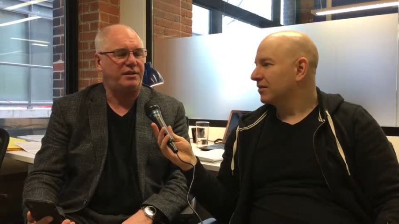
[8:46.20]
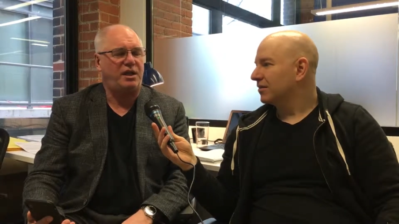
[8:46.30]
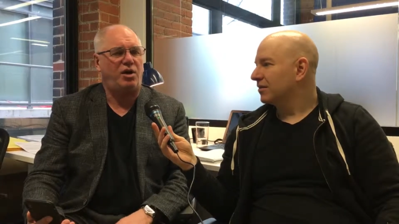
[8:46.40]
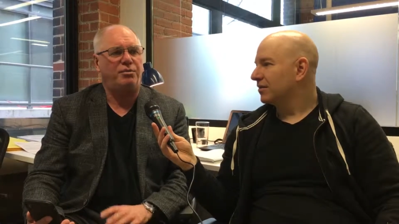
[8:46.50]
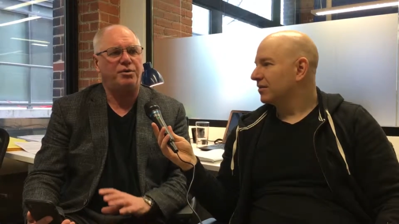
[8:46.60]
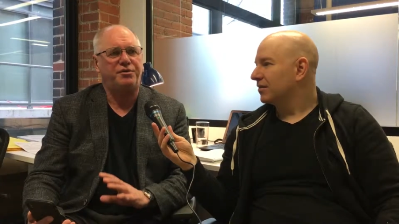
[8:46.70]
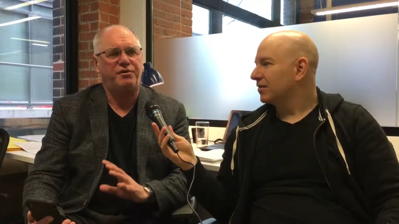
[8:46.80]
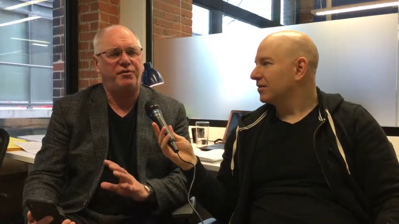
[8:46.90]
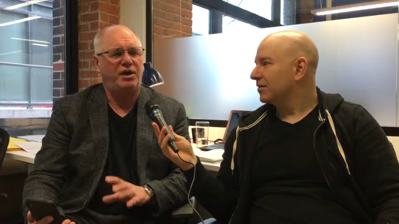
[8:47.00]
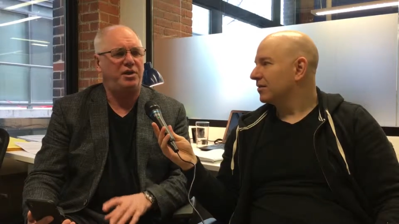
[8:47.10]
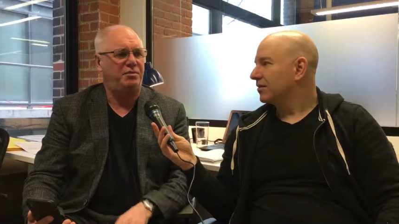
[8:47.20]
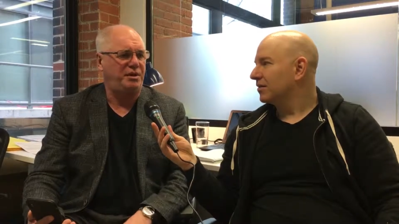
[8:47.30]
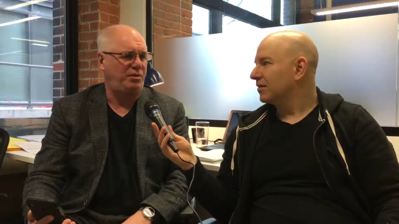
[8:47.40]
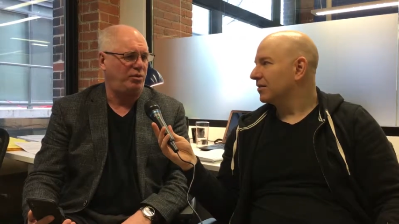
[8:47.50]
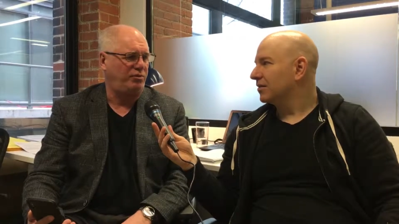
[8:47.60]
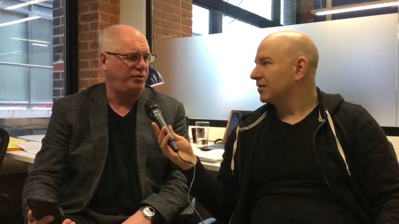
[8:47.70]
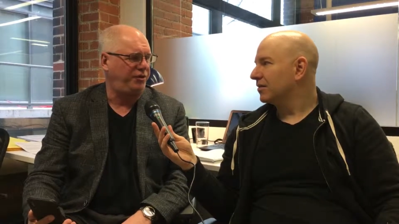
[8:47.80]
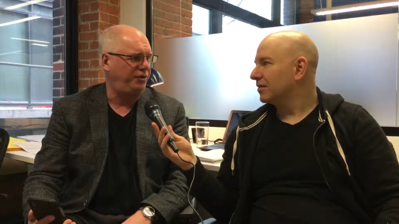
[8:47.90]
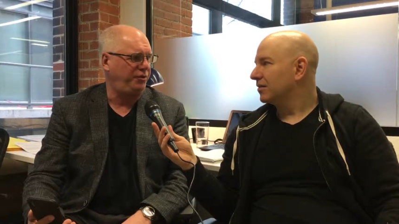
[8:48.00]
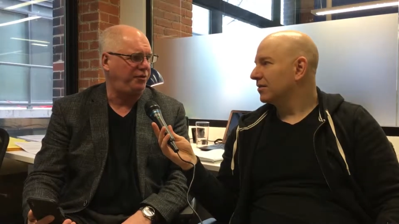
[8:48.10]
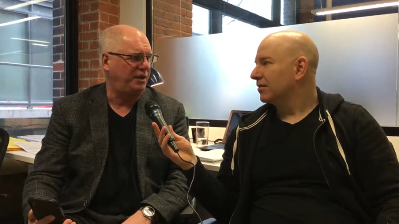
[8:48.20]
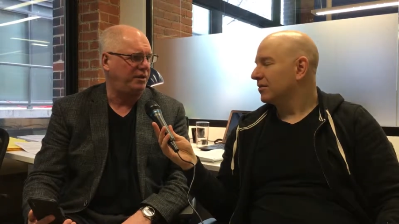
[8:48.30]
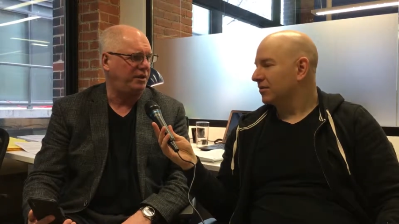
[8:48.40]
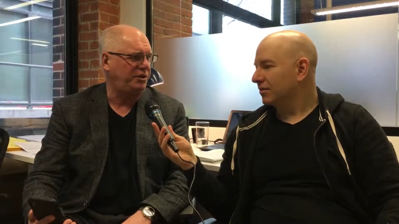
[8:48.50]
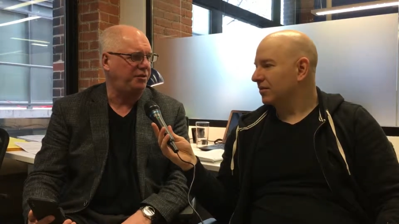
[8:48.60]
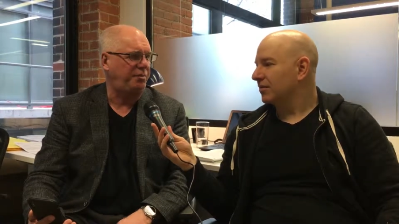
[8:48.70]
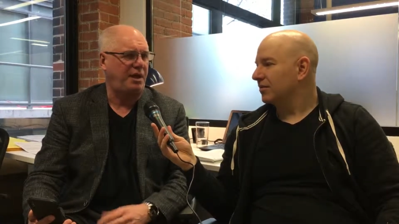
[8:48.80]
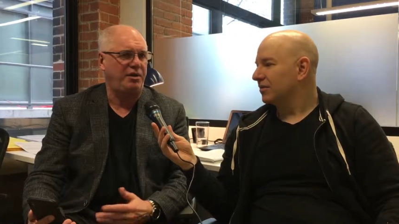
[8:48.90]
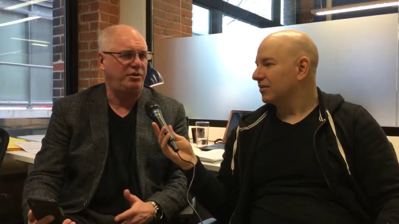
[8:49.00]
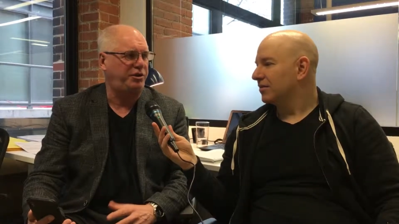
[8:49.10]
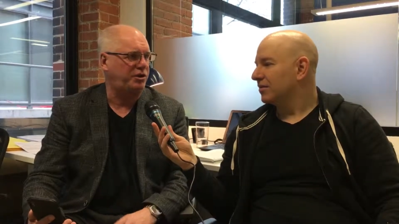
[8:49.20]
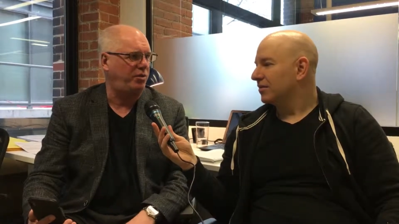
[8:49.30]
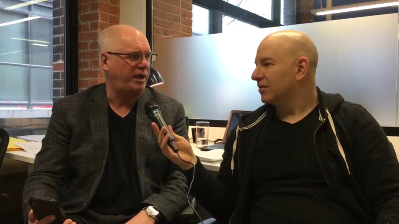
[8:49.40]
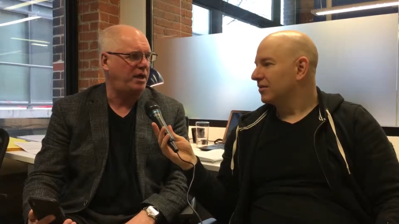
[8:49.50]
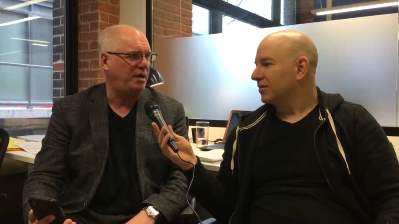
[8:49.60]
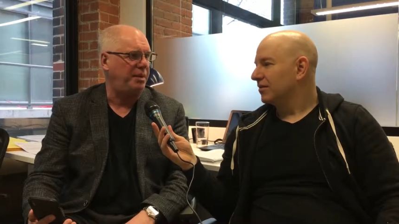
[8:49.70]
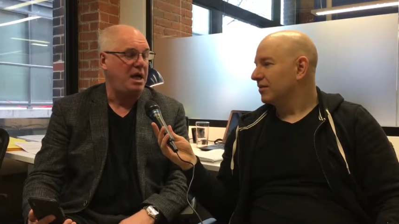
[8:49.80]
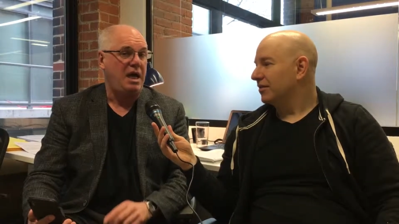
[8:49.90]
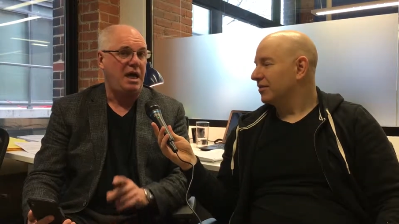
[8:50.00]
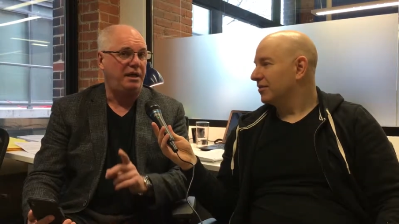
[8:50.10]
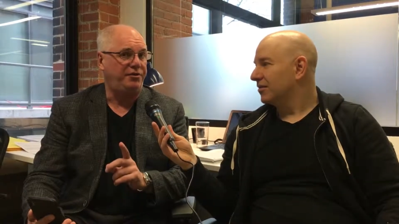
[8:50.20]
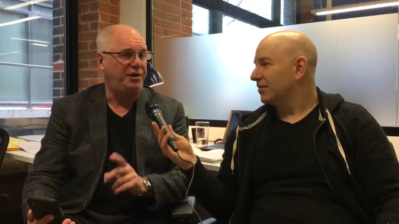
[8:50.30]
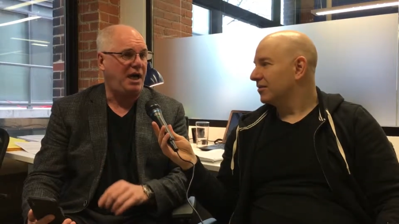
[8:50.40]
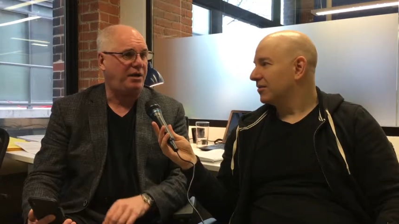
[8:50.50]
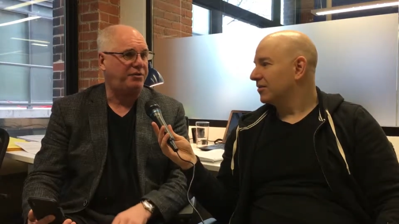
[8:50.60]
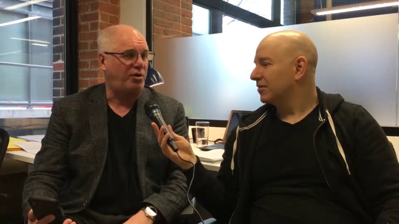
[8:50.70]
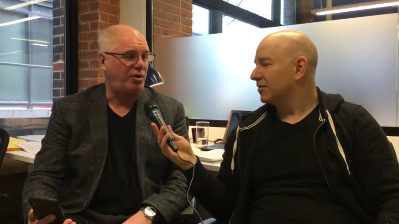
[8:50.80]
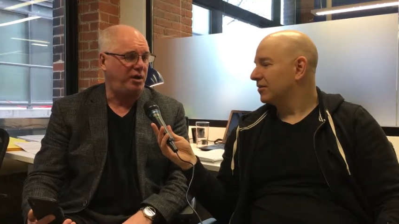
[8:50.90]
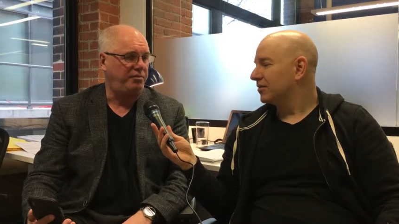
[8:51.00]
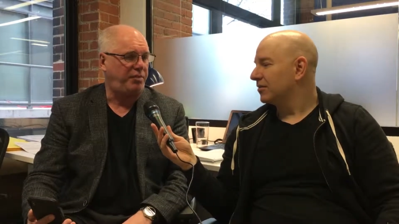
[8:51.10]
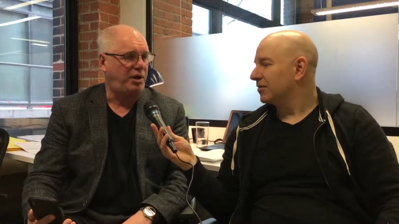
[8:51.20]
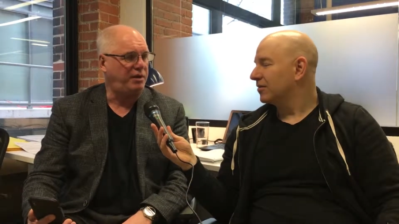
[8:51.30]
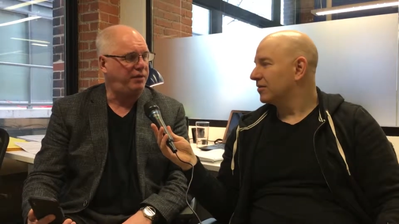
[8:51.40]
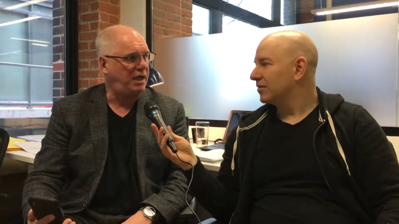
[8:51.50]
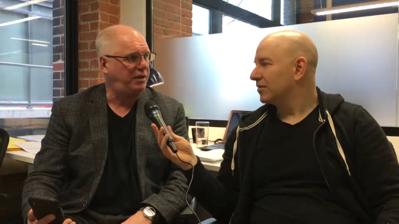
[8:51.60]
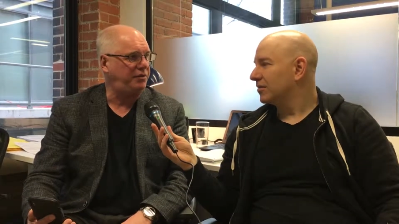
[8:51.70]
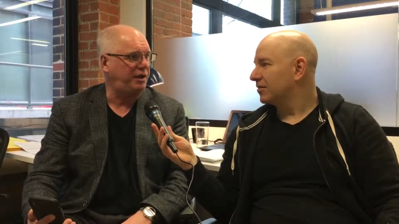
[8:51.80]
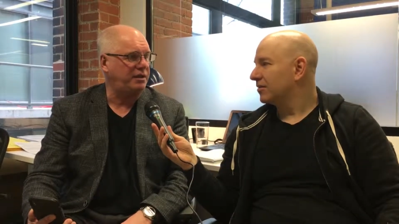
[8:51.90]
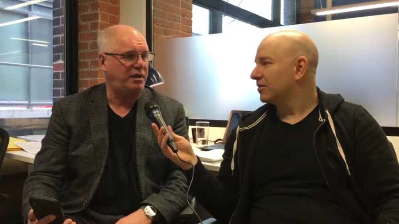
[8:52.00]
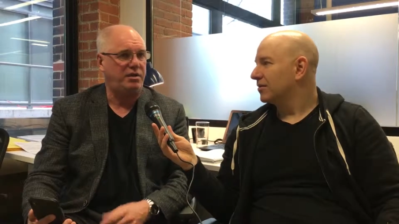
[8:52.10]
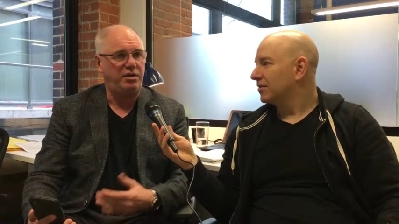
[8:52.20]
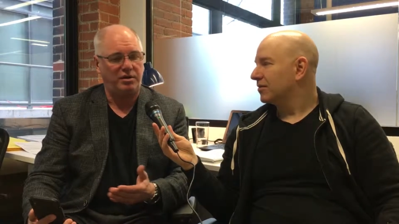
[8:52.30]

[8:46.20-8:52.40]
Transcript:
Speaker 1: they almost invariably will reduce it just by you showing up. And in tax court, part of that is like that.